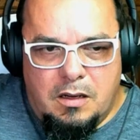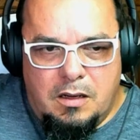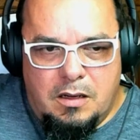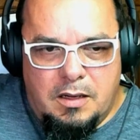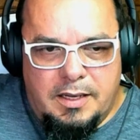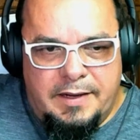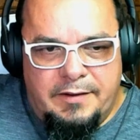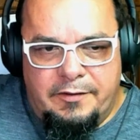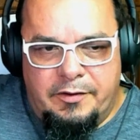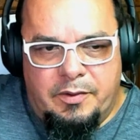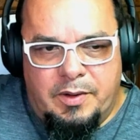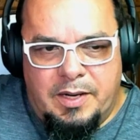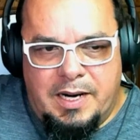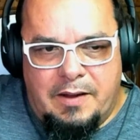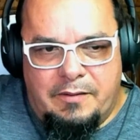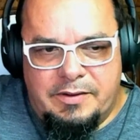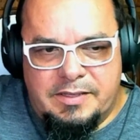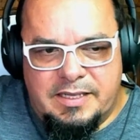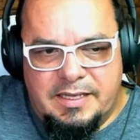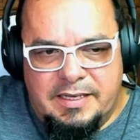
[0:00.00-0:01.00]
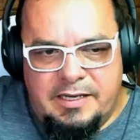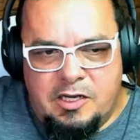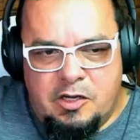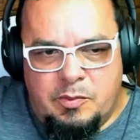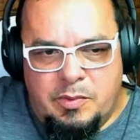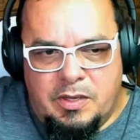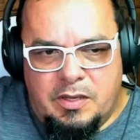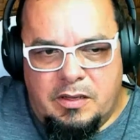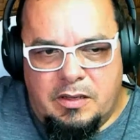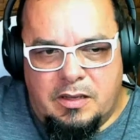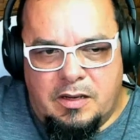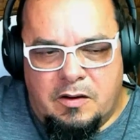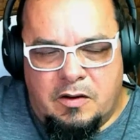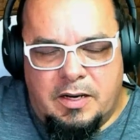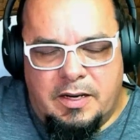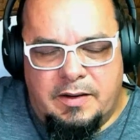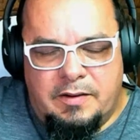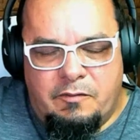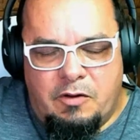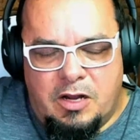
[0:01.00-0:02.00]
Even when I was in Yuma
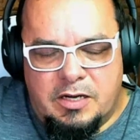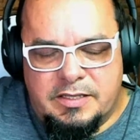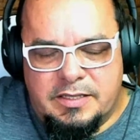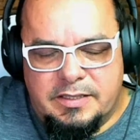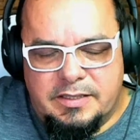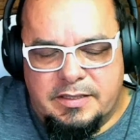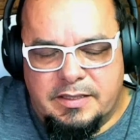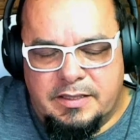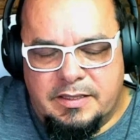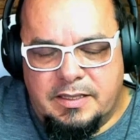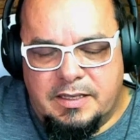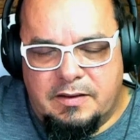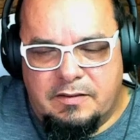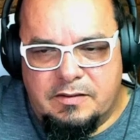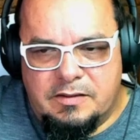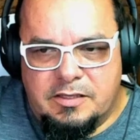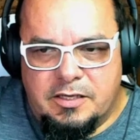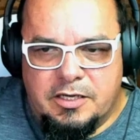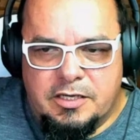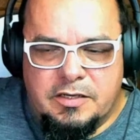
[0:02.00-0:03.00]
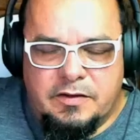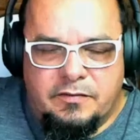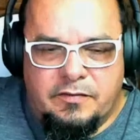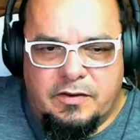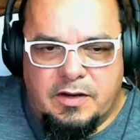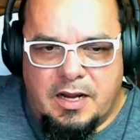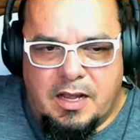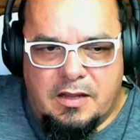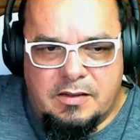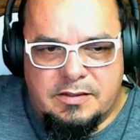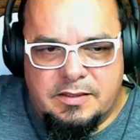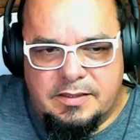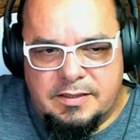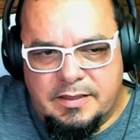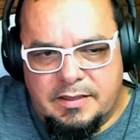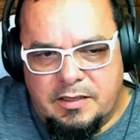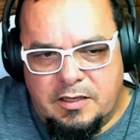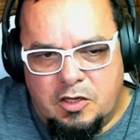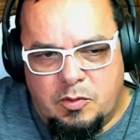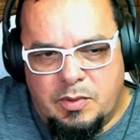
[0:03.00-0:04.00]
or in Washington and I was searching for houses
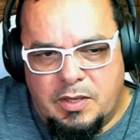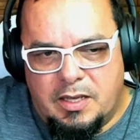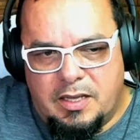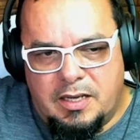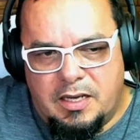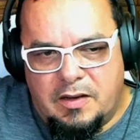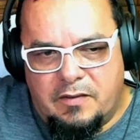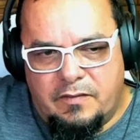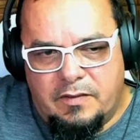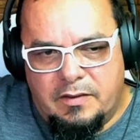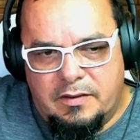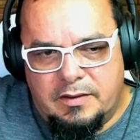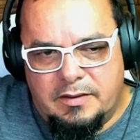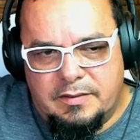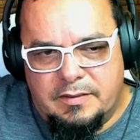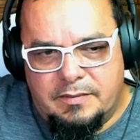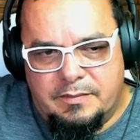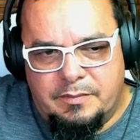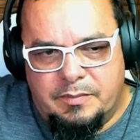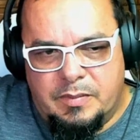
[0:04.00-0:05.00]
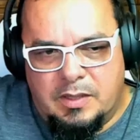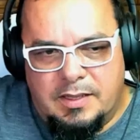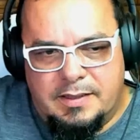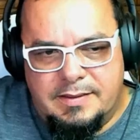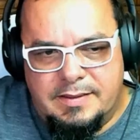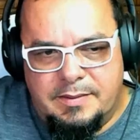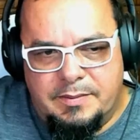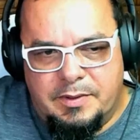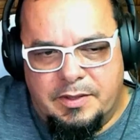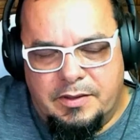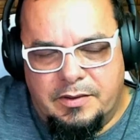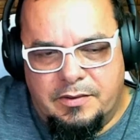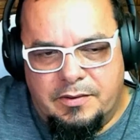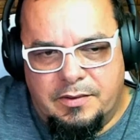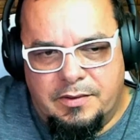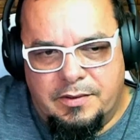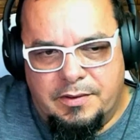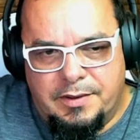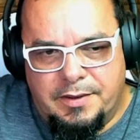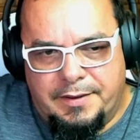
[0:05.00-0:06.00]
in Yuma, I never looked at by zip code.
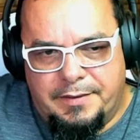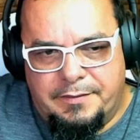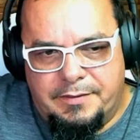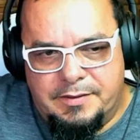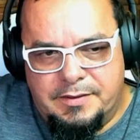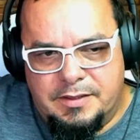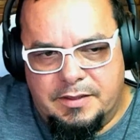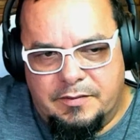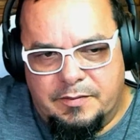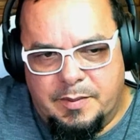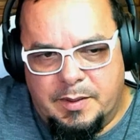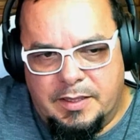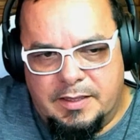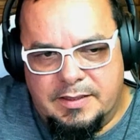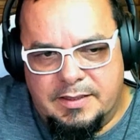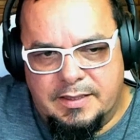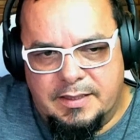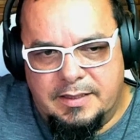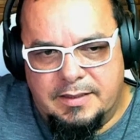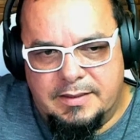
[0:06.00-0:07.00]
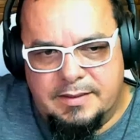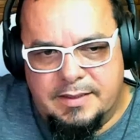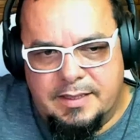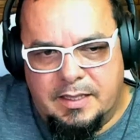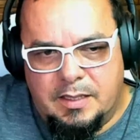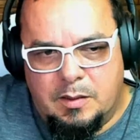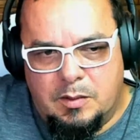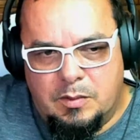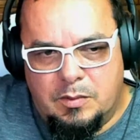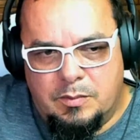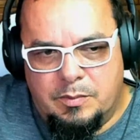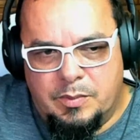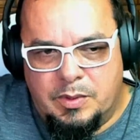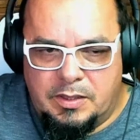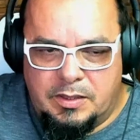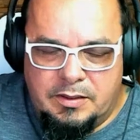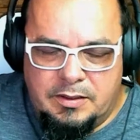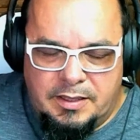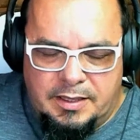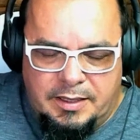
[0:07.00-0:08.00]
I always looked by city and state.
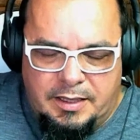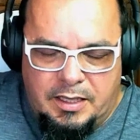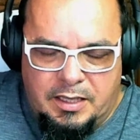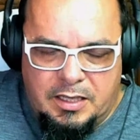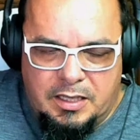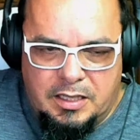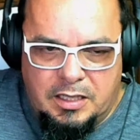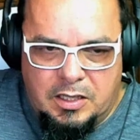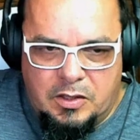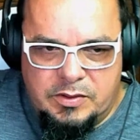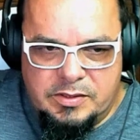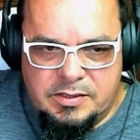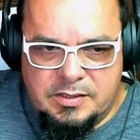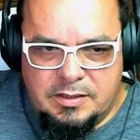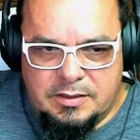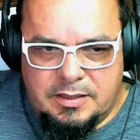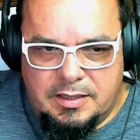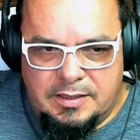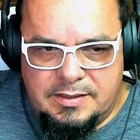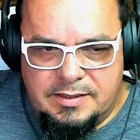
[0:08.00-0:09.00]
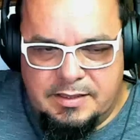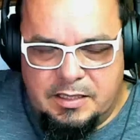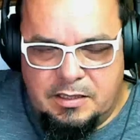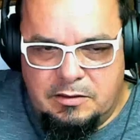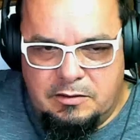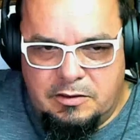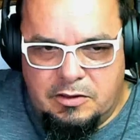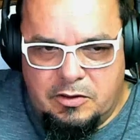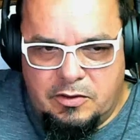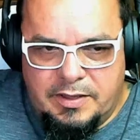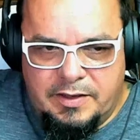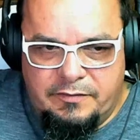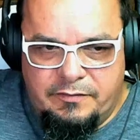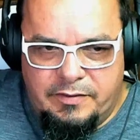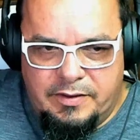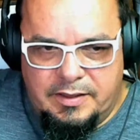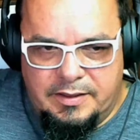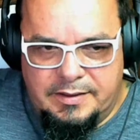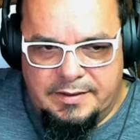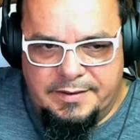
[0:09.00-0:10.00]
But then again, I always looked on Zillow or
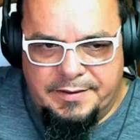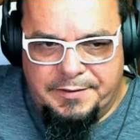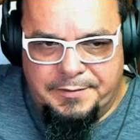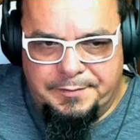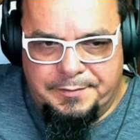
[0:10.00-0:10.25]
Redfin, so.